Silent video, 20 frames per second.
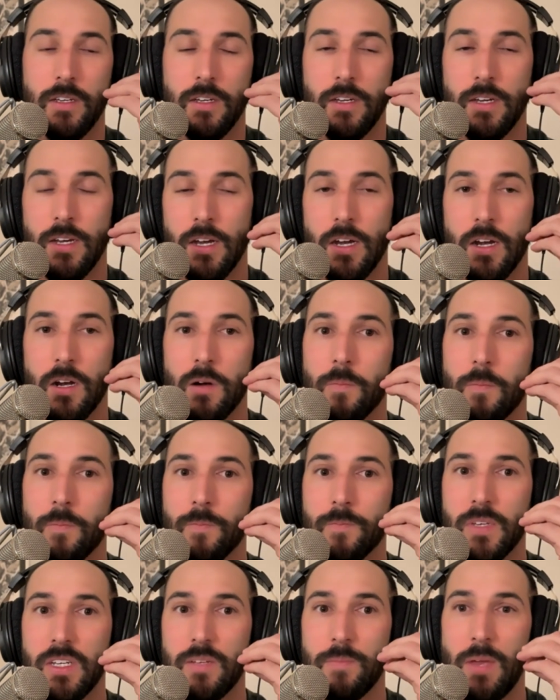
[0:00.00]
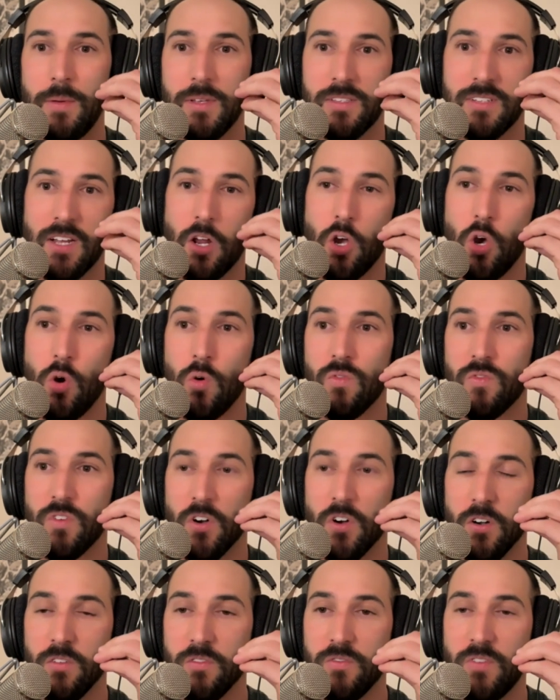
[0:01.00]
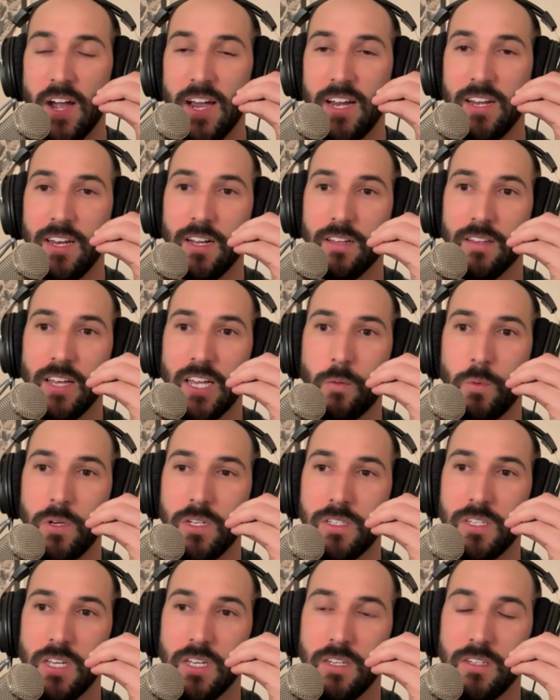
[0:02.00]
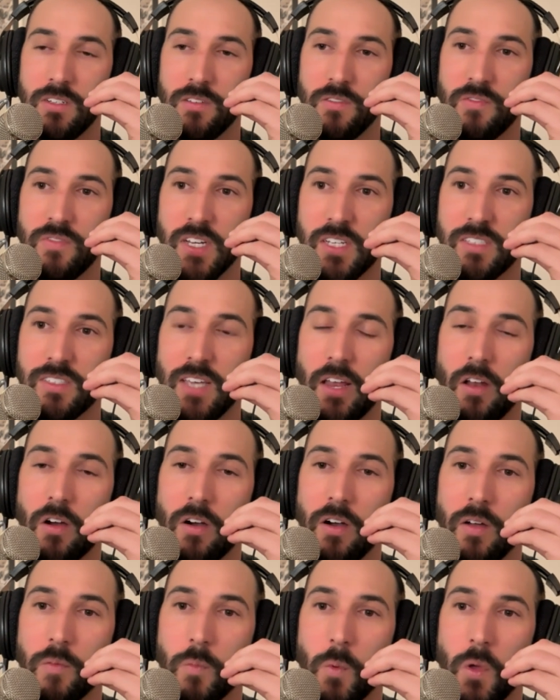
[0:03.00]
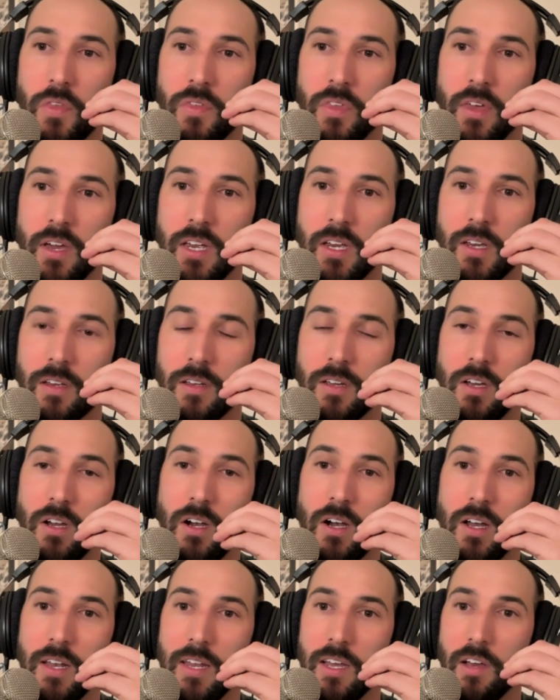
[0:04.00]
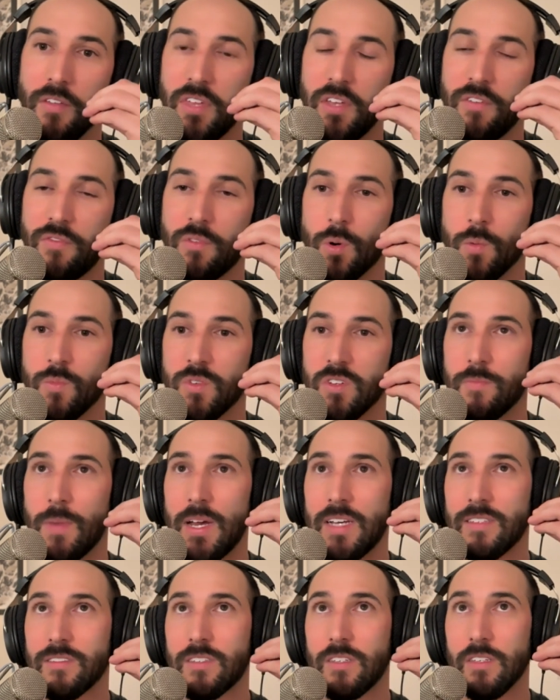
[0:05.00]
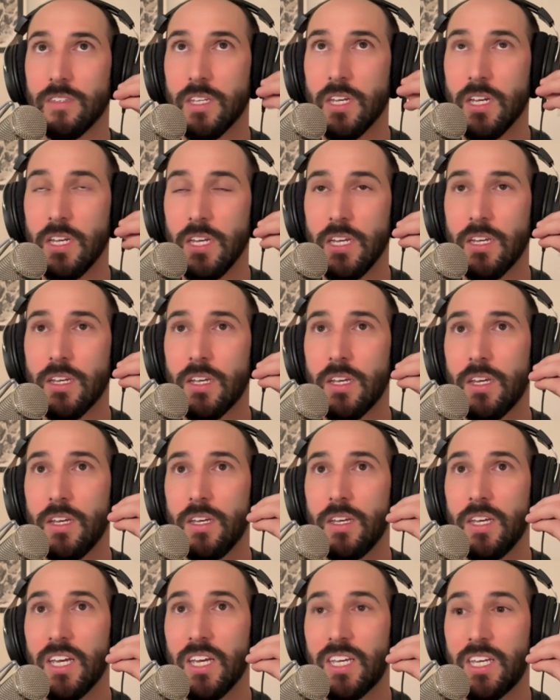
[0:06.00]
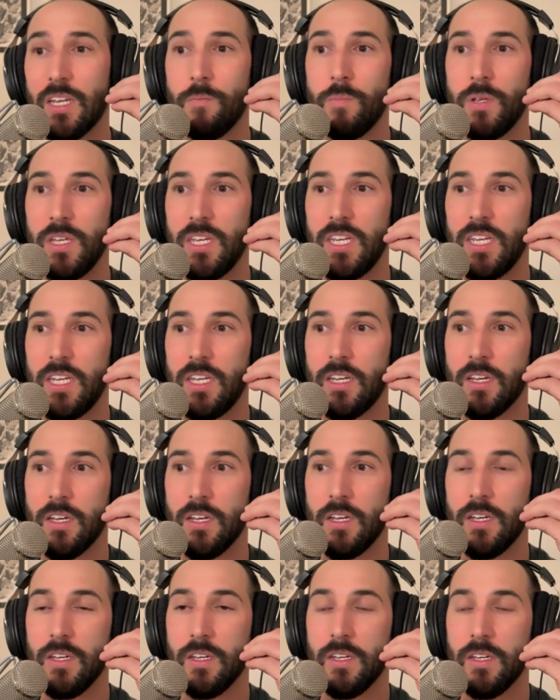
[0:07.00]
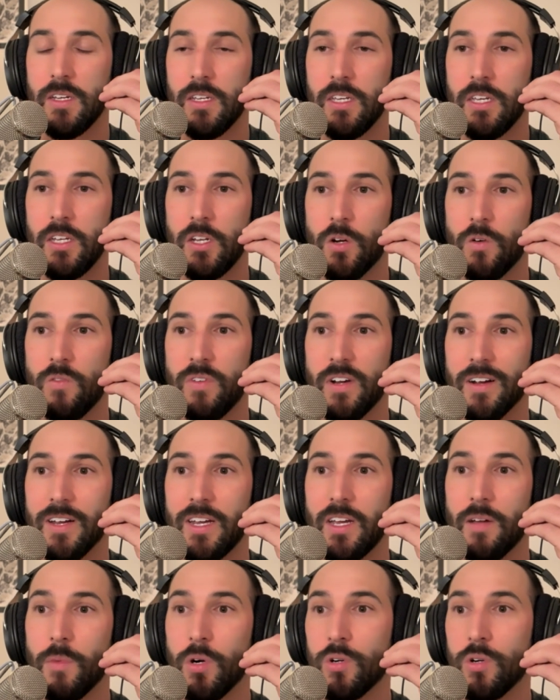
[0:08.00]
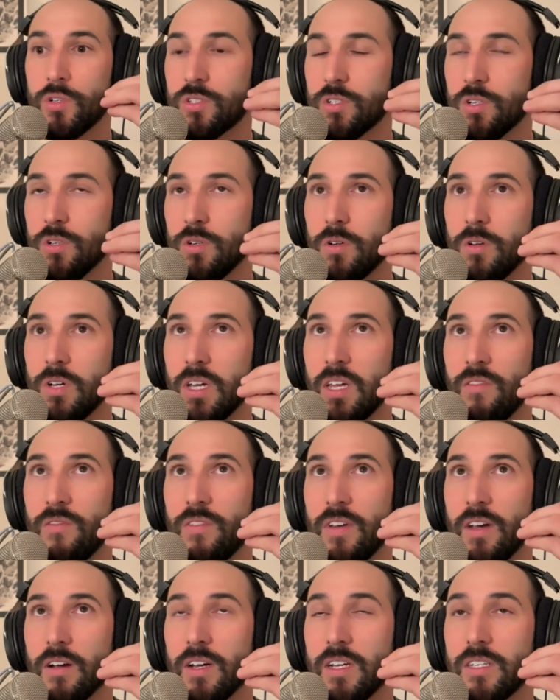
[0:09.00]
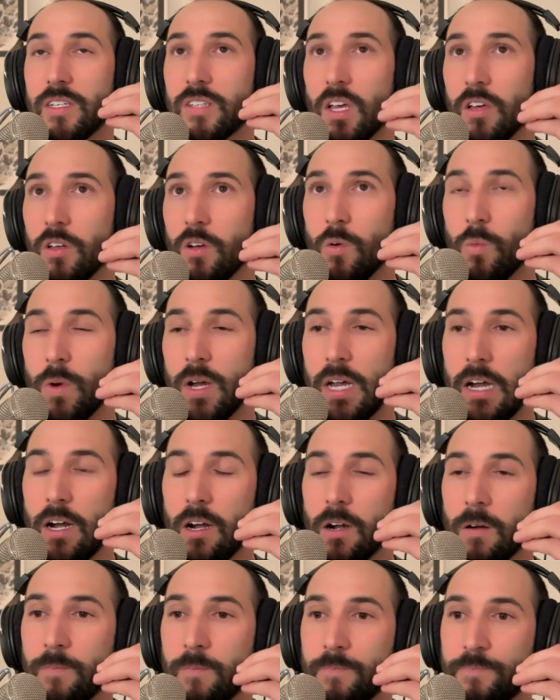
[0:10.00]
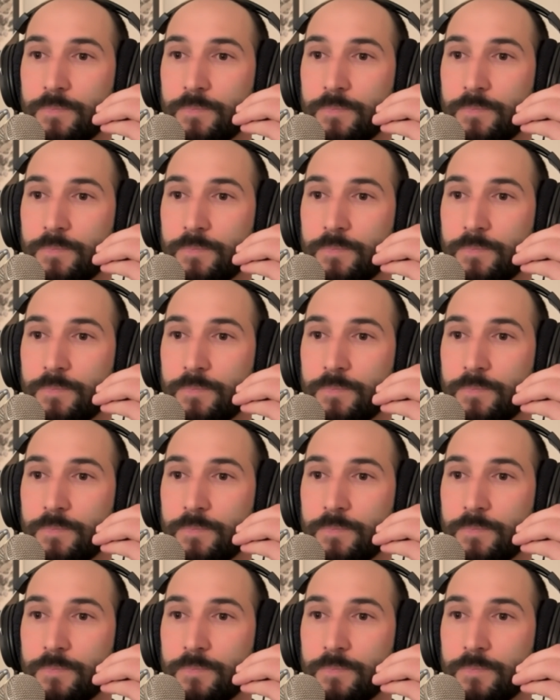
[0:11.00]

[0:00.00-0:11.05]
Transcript: um it maybe it's not overt fighting like we tend to fixate on with like unhealthy forms of masculinity it can be you know very emotional and very subtle where